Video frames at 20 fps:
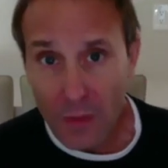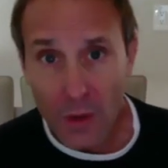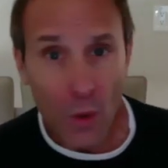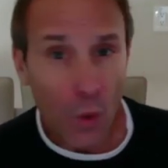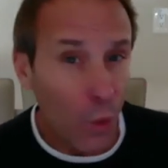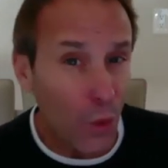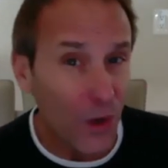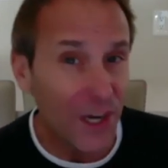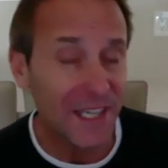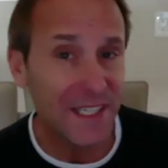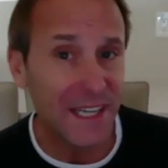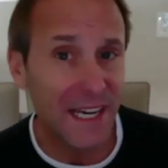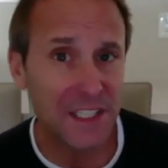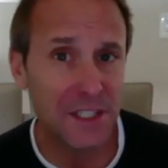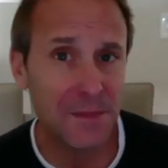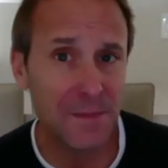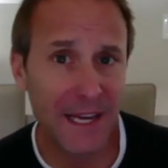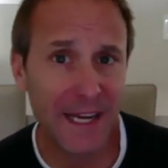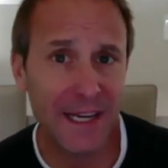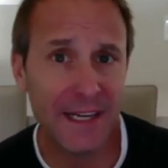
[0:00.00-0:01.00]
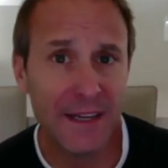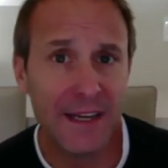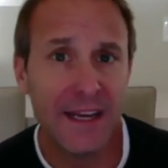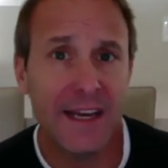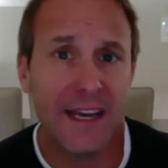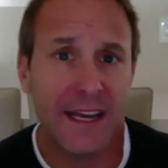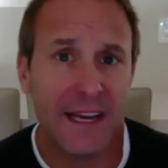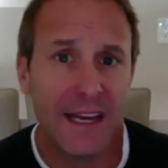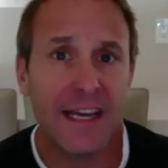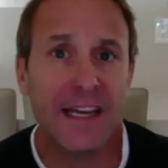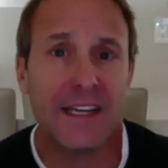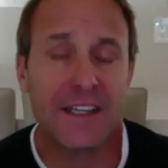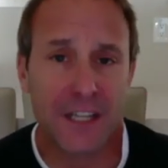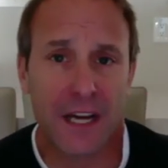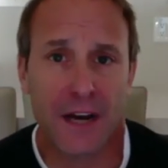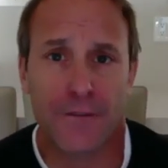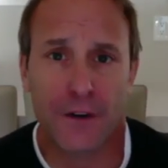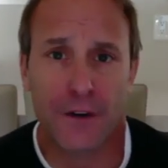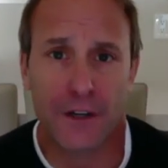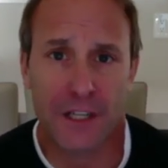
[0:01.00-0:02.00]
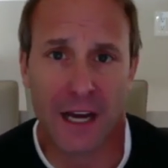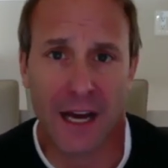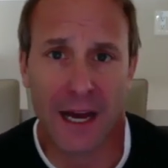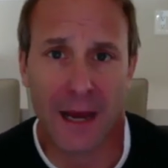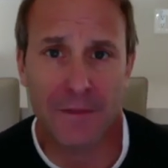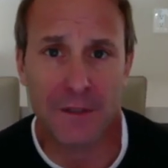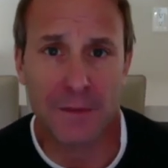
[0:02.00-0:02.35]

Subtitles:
What it does mean in tougher times,